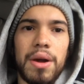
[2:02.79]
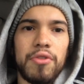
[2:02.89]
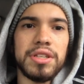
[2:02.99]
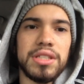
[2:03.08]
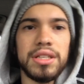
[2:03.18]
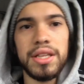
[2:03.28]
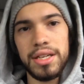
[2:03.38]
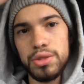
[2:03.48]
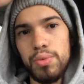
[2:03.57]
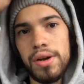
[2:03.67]
my wrestling thing
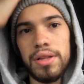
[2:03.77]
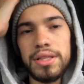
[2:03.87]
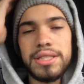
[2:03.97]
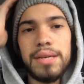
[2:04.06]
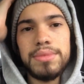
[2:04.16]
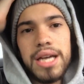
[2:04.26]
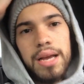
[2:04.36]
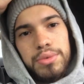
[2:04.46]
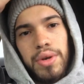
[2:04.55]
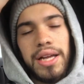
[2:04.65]
as well at the same
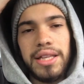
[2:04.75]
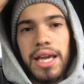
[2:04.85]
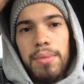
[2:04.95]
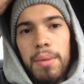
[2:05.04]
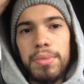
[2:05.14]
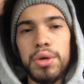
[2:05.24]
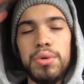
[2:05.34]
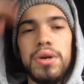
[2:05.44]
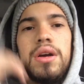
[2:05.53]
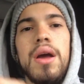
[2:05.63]
time, so I had the game on
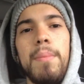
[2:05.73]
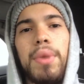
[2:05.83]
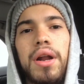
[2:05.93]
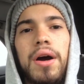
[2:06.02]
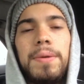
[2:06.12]
mute. But